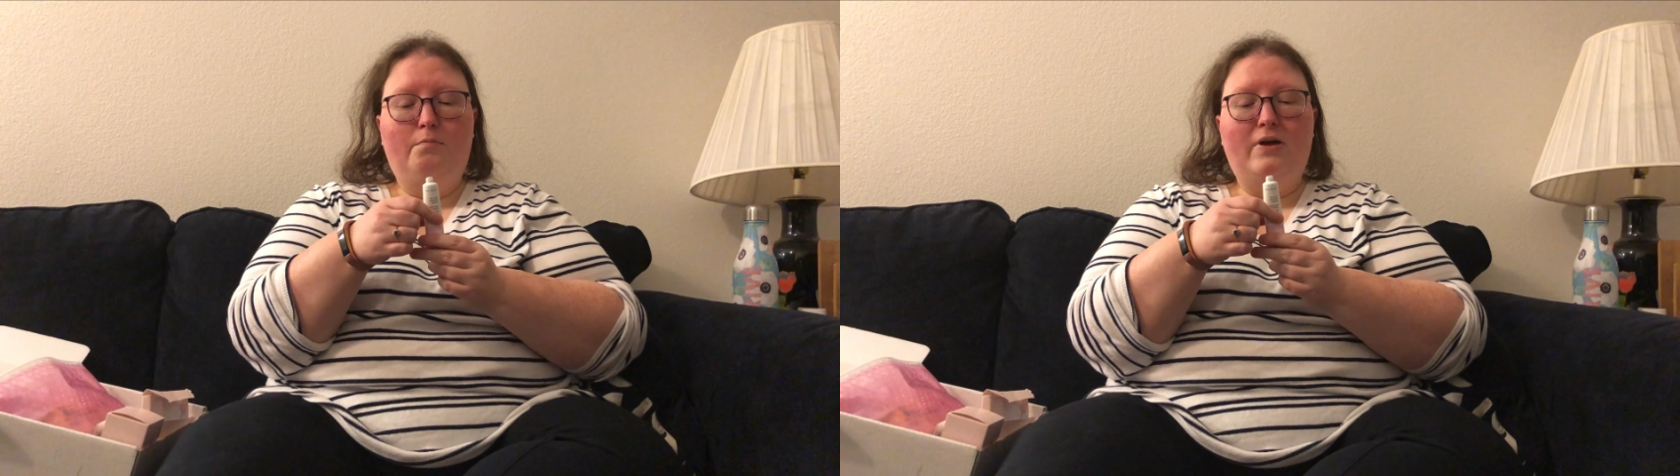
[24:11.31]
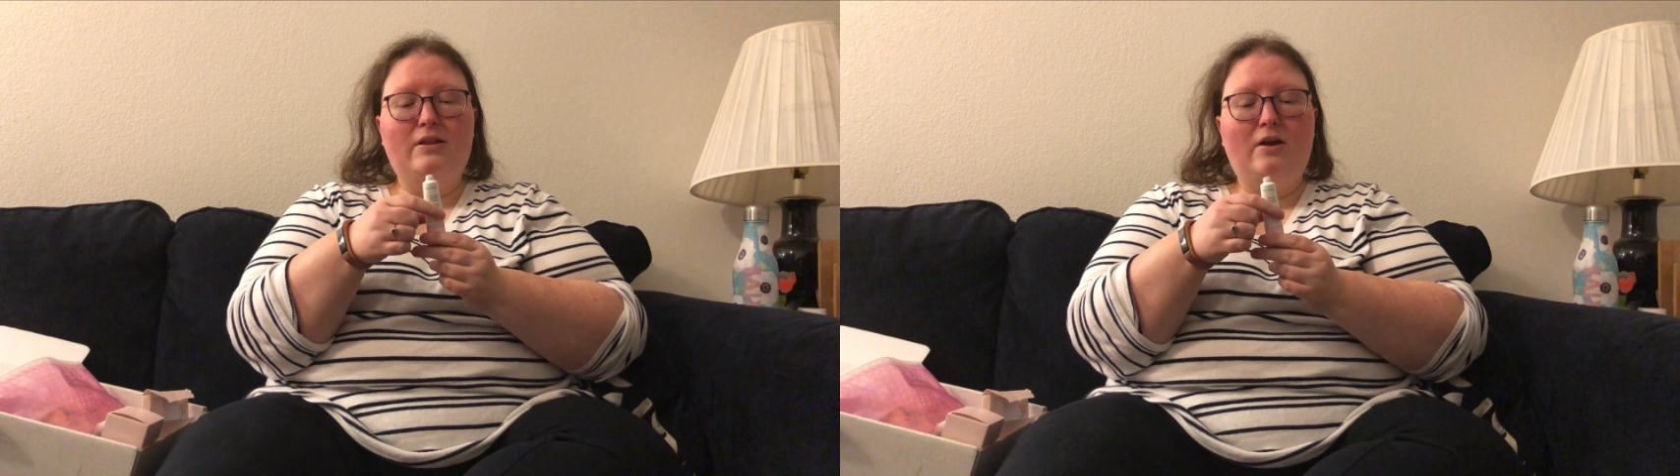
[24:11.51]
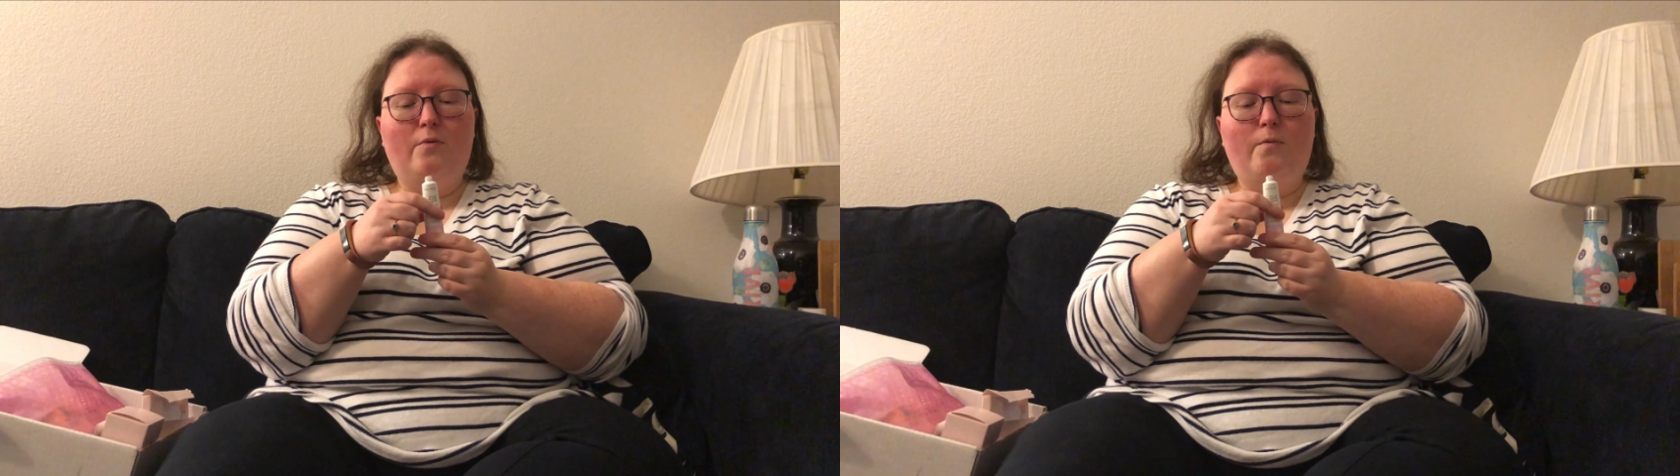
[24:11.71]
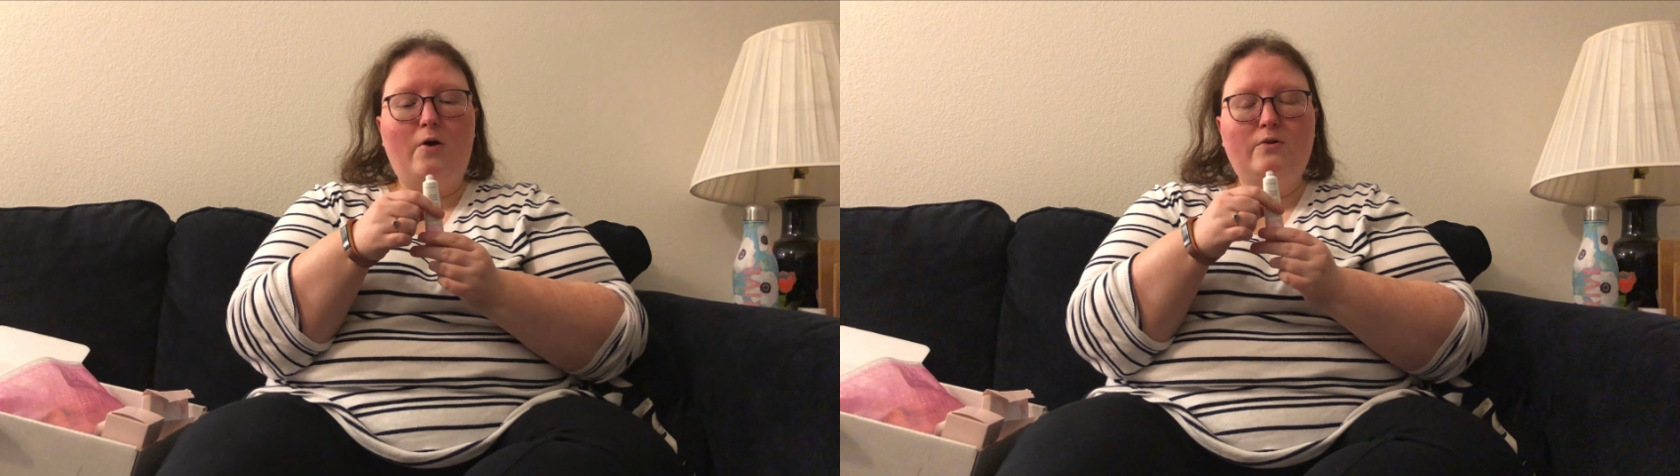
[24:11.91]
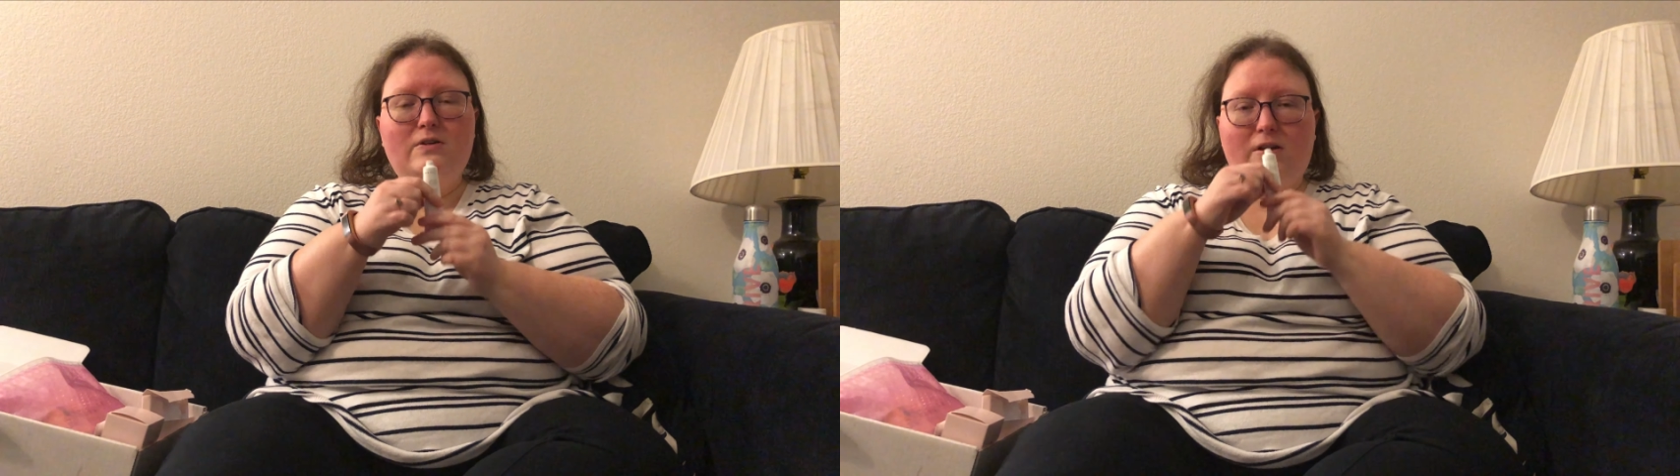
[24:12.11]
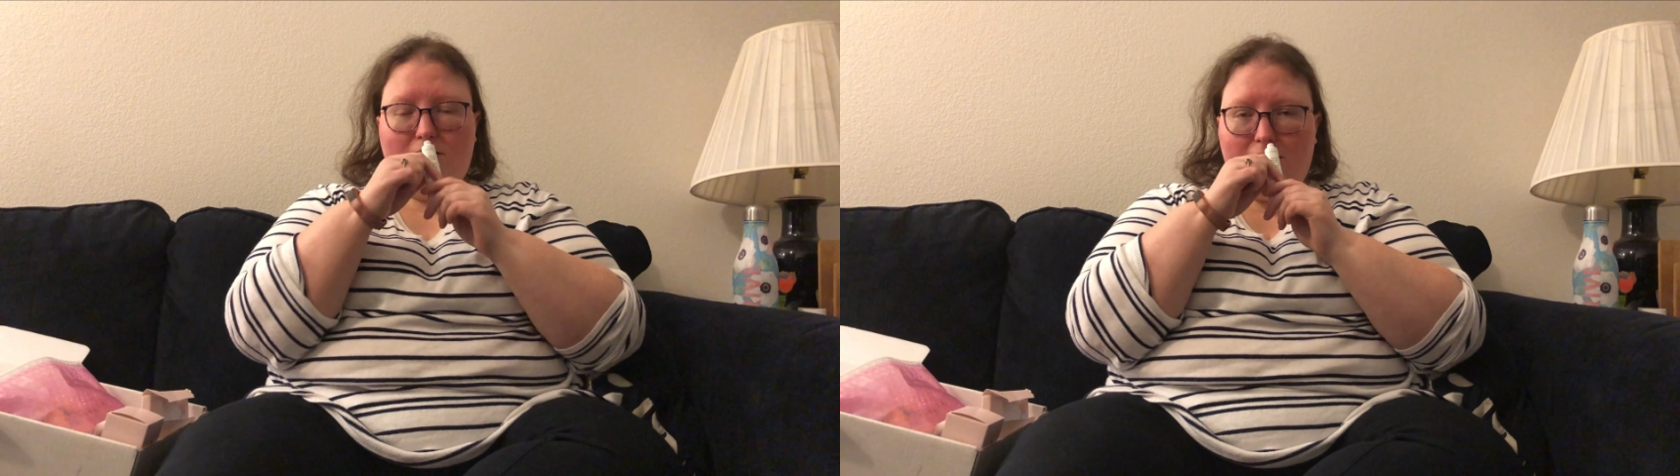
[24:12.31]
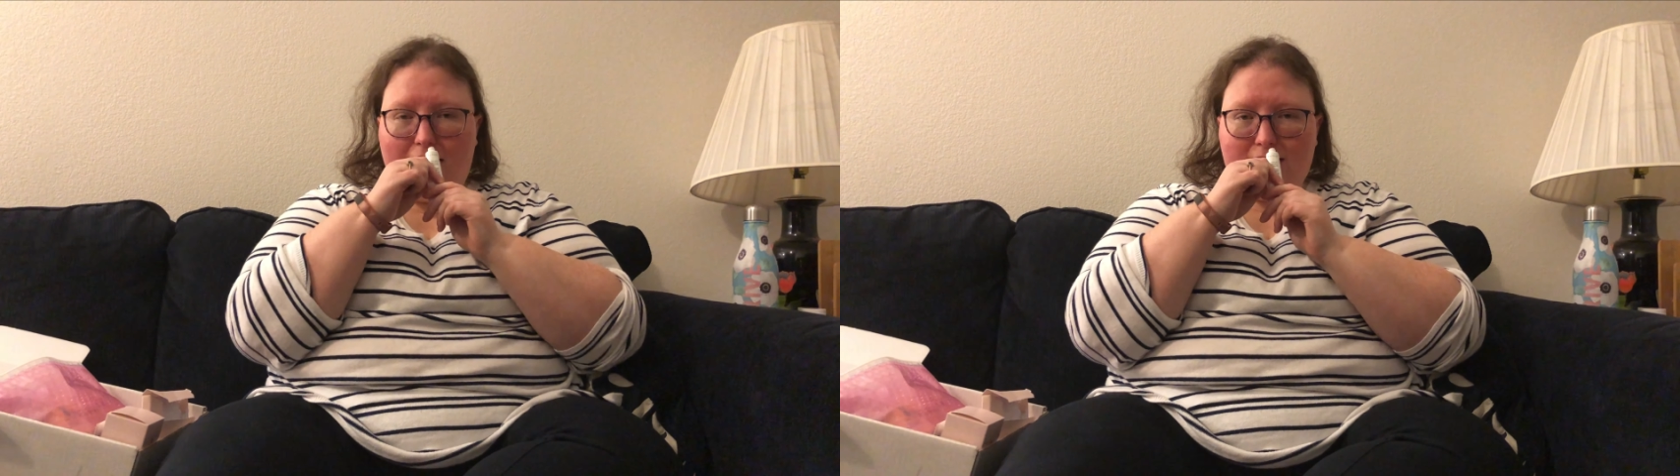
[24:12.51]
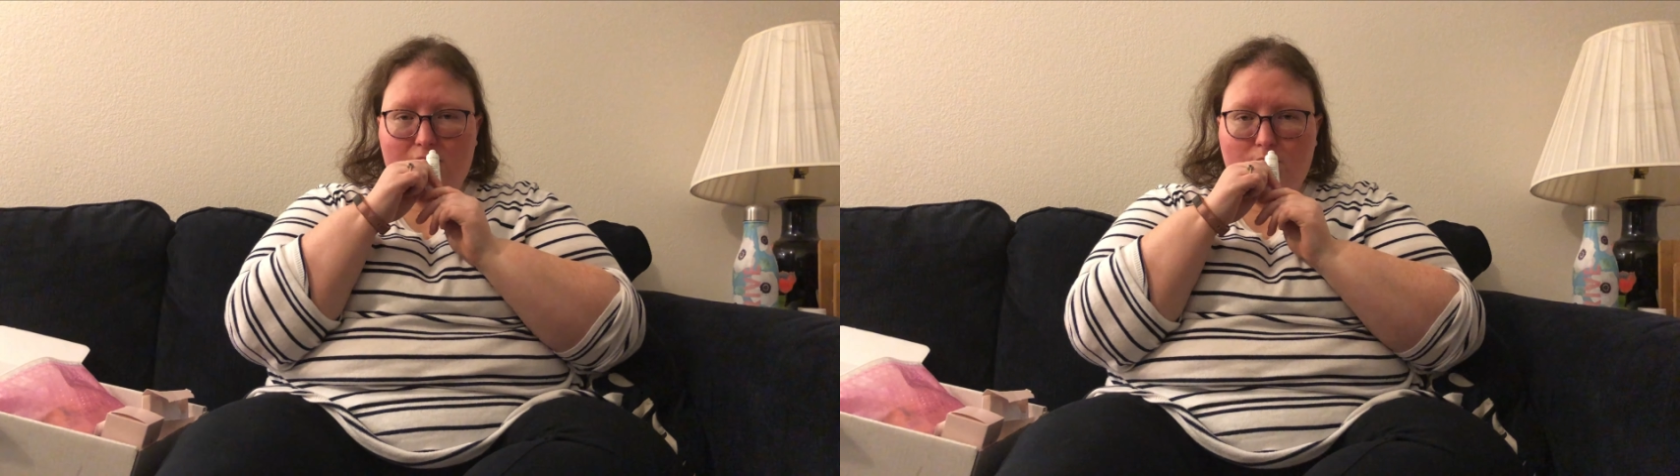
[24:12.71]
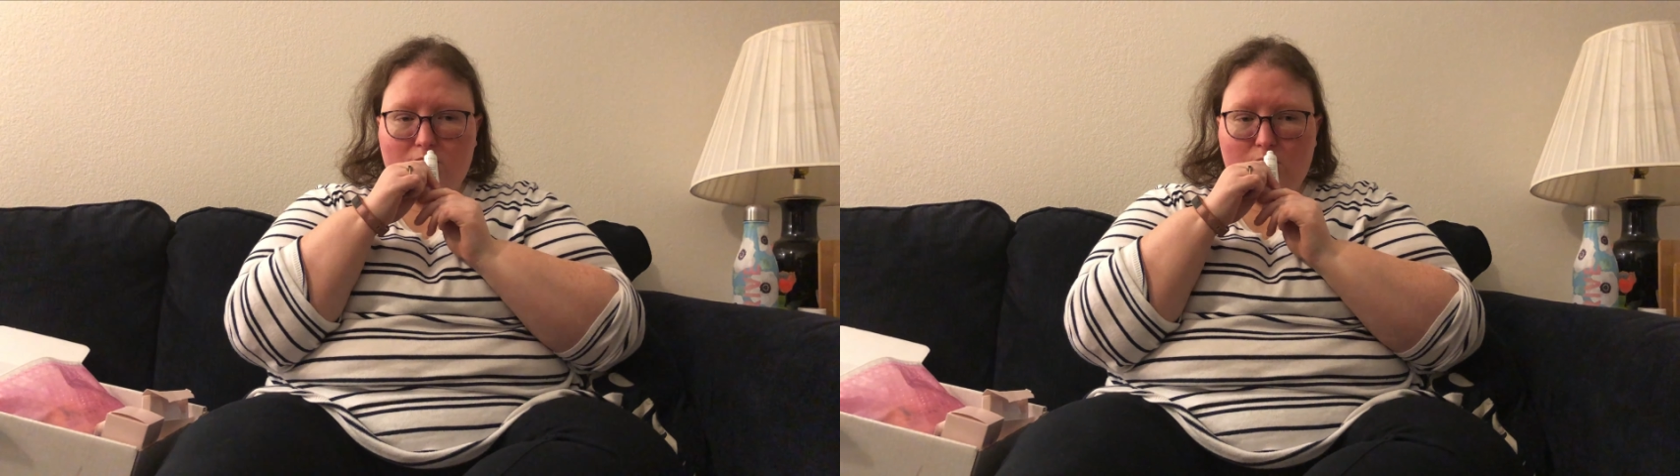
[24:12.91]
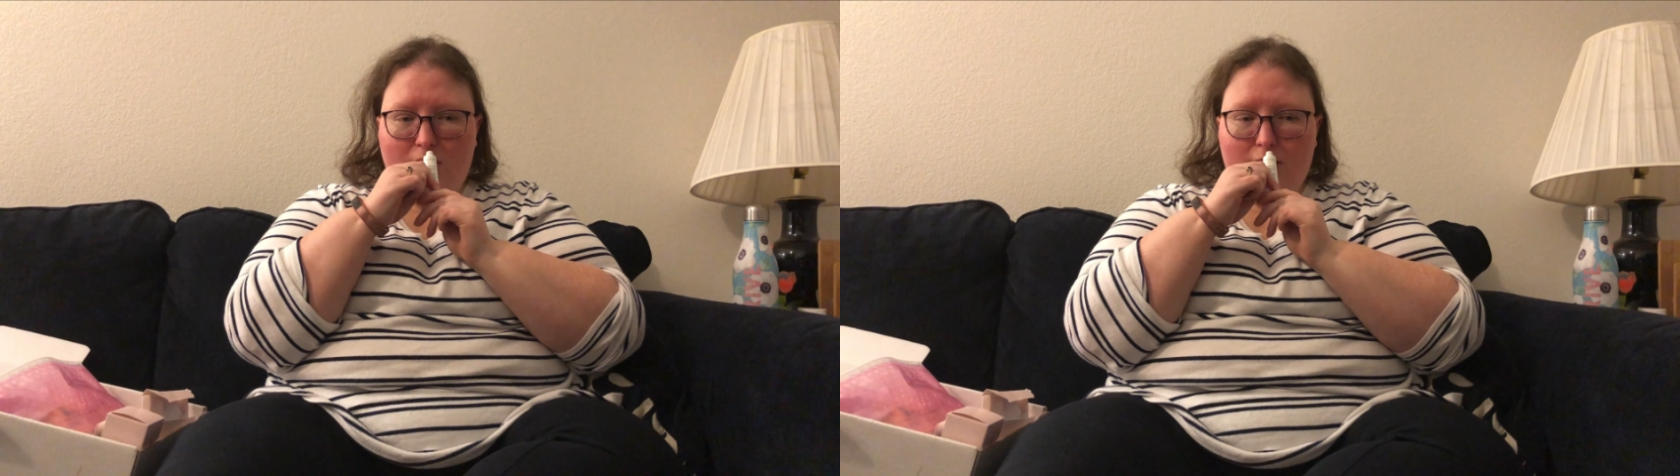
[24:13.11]
but their Rose Classic
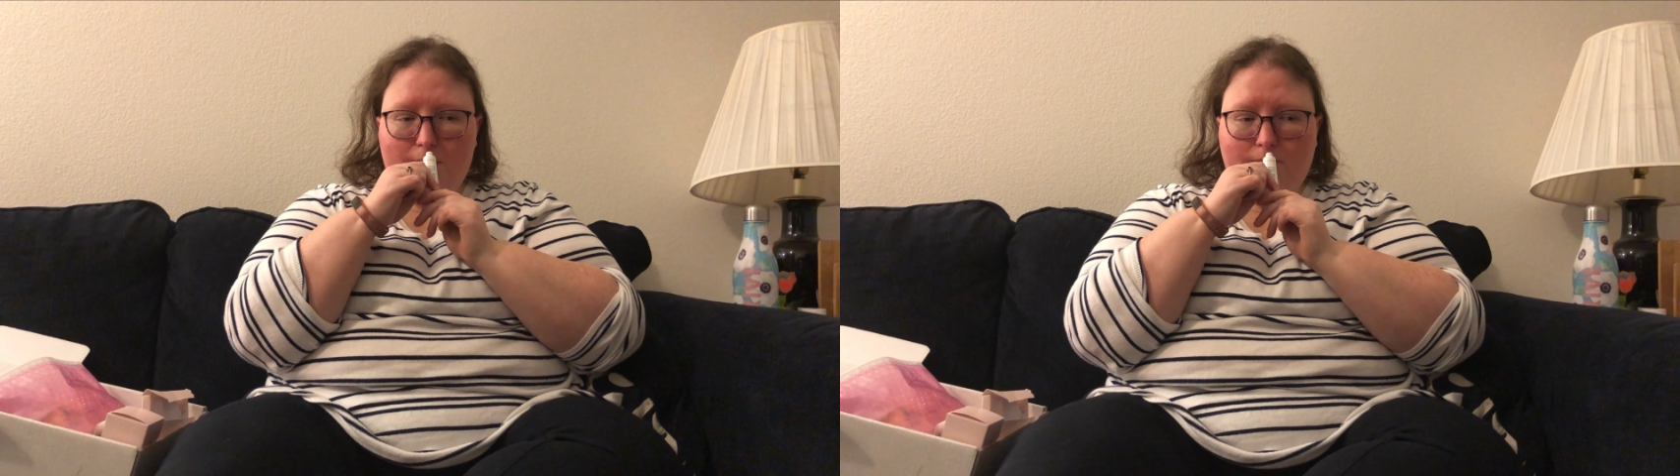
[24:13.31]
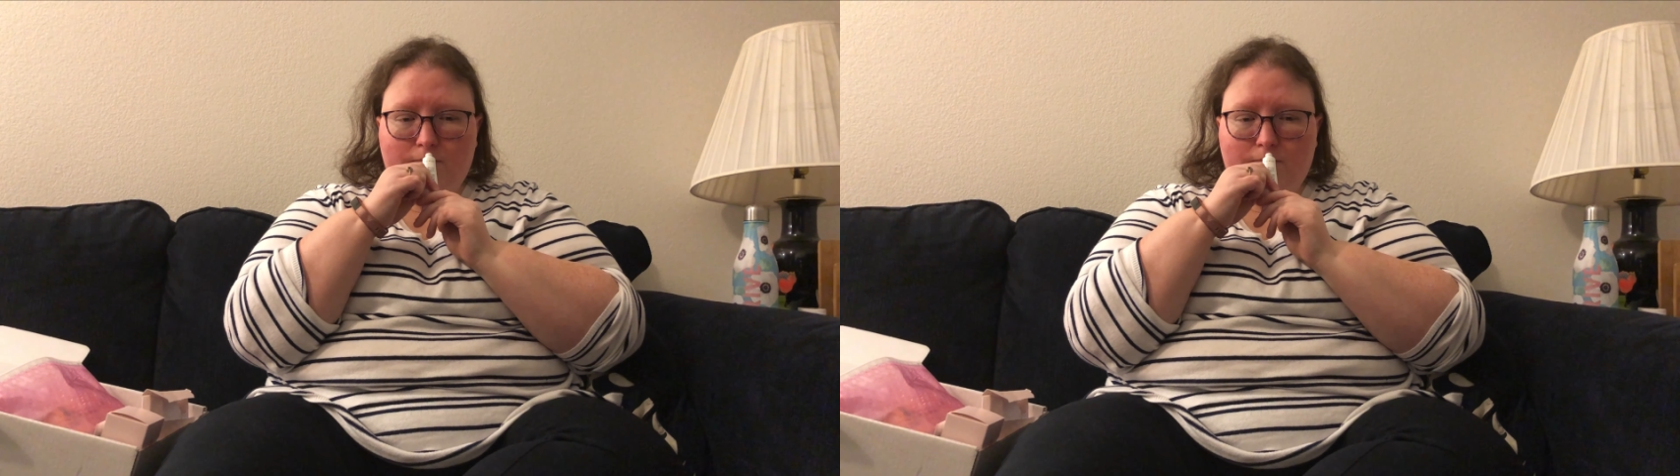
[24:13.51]
Rose one